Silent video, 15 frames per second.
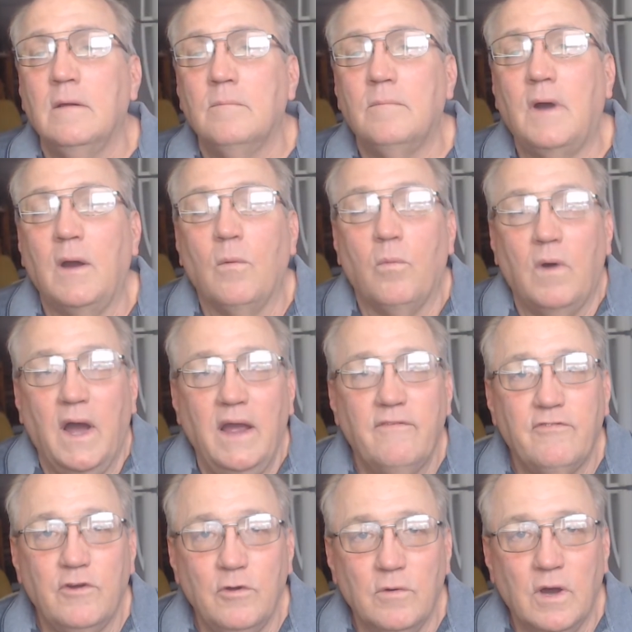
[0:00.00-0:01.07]
My
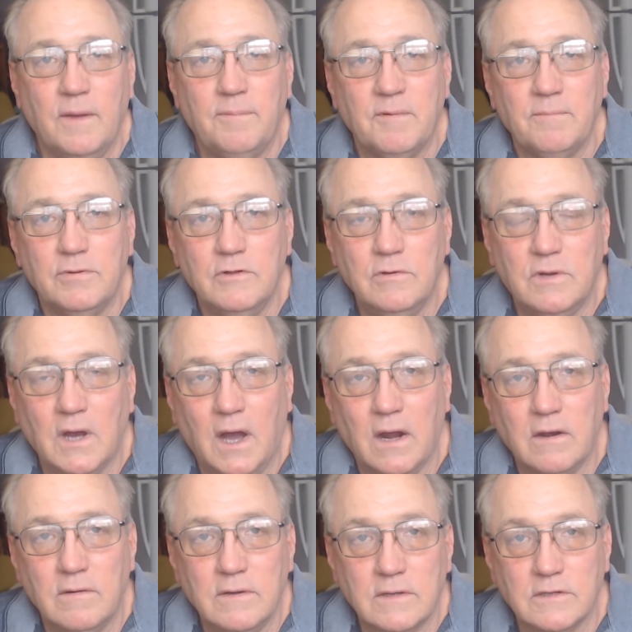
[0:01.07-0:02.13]
wife grew up in
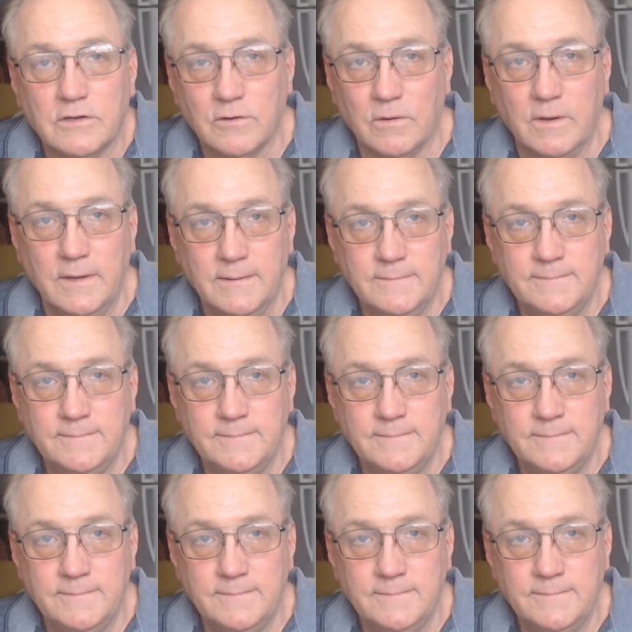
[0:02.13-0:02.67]
blue-collar Illinois.